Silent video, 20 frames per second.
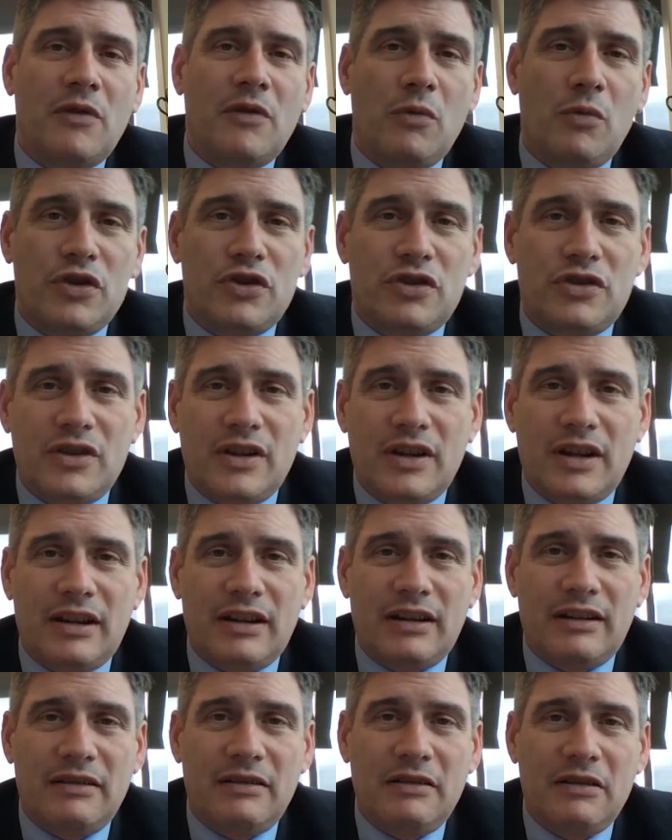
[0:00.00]
which
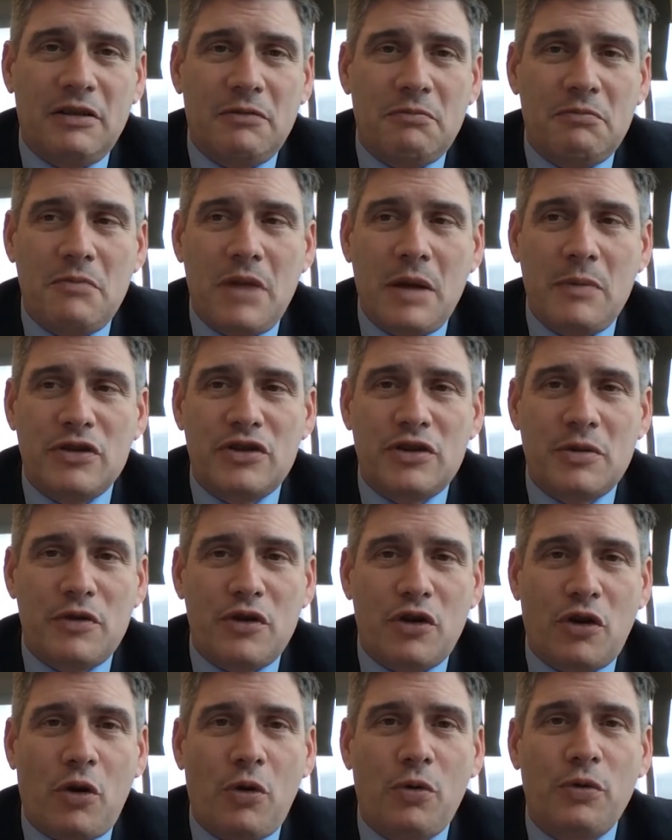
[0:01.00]
uh, maybe some of
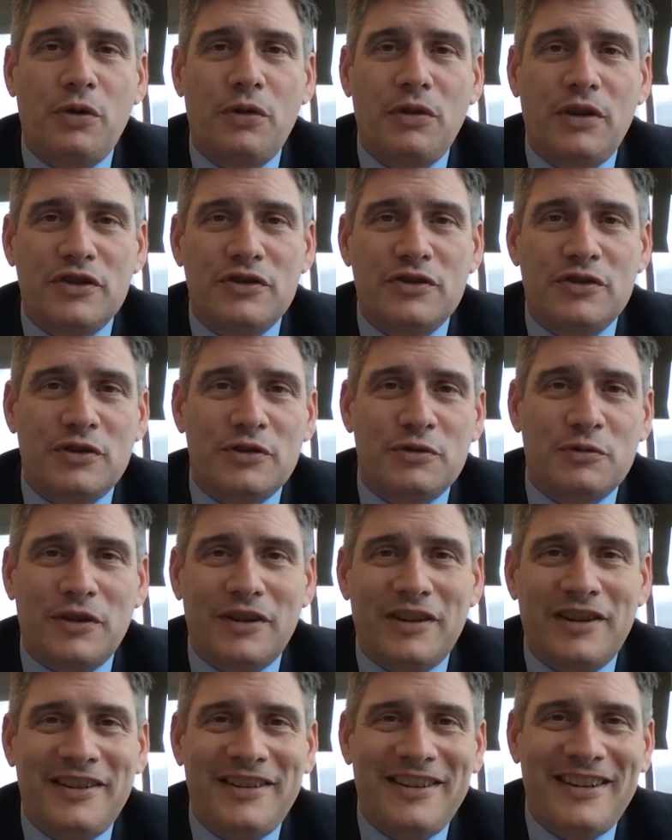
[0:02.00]
your older listeners would,